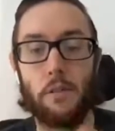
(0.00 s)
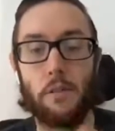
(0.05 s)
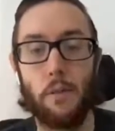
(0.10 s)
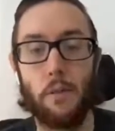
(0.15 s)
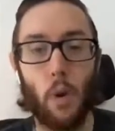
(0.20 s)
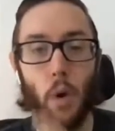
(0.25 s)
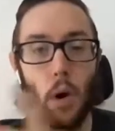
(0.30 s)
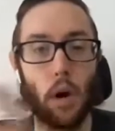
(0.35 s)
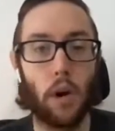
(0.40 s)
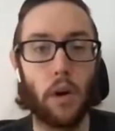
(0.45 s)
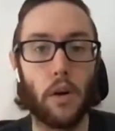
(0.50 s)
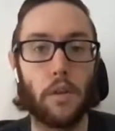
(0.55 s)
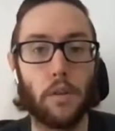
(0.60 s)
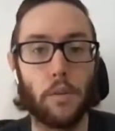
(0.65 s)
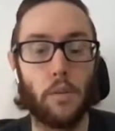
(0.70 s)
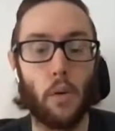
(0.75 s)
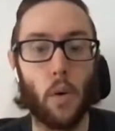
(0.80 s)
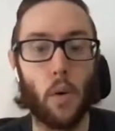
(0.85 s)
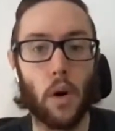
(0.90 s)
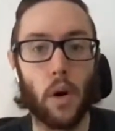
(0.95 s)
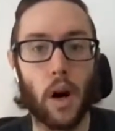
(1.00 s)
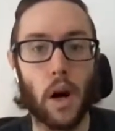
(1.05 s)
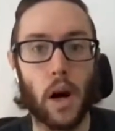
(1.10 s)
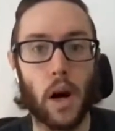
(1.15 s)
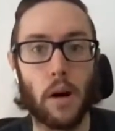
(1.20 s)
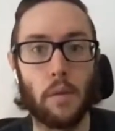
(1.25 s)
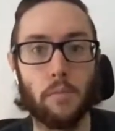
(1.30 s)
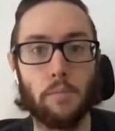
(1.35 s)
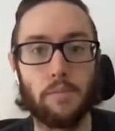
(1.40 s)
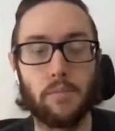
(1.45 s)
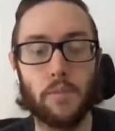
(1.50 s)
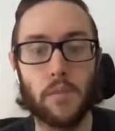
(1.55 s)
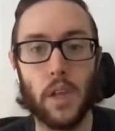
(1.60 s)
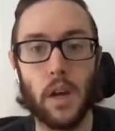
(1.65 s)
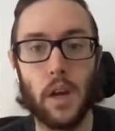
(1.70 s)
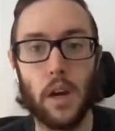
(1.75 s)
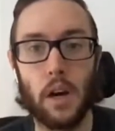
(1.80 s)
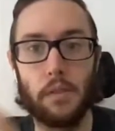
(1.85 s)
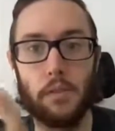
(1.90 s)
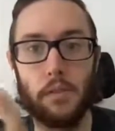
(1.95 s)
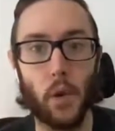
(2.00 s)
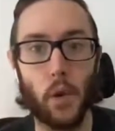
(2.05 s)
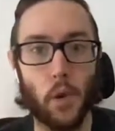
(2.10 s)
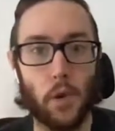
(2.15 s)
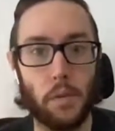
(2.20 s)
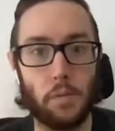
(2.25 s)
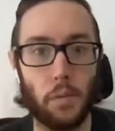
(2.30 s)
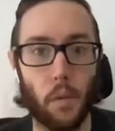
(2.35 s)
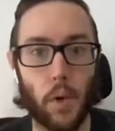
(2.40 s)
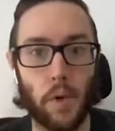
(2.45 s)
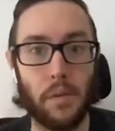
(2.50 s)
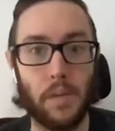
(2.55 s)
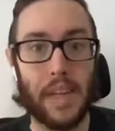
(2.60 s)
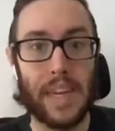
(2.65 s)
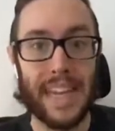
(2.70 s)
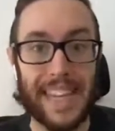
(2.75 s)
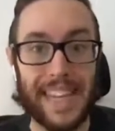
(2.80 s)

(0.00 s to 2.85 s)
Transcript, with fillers: for for um, uh, fuel Different deployment